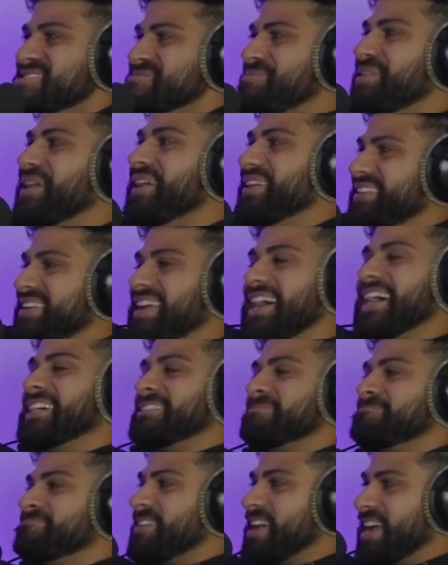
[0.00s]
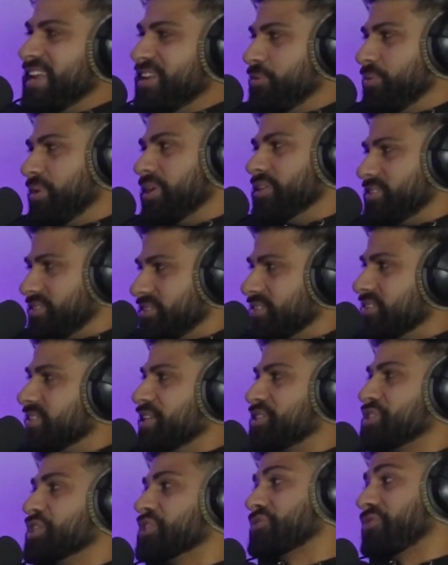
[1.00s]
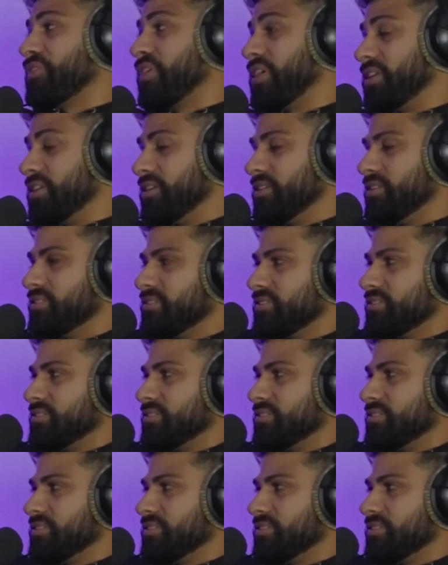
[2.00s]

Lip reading: But yeah, anyways, it's just funny